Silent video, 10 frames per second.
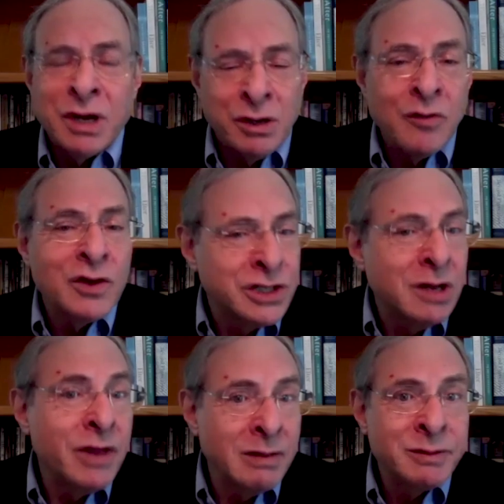I know there's
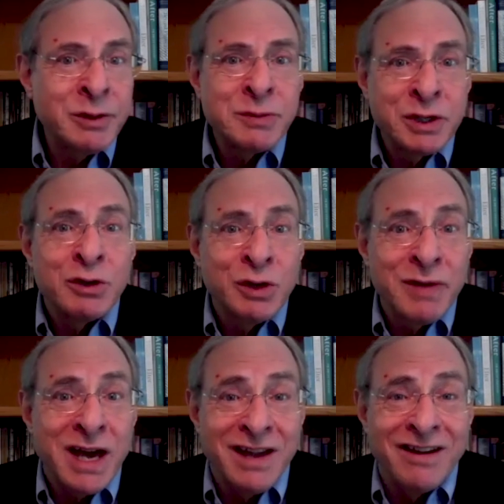so something could, we're
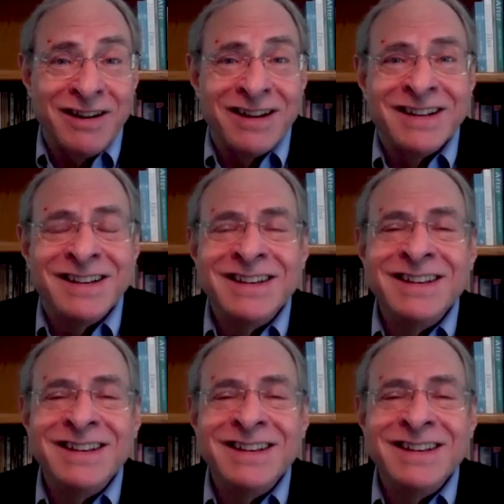doing back here.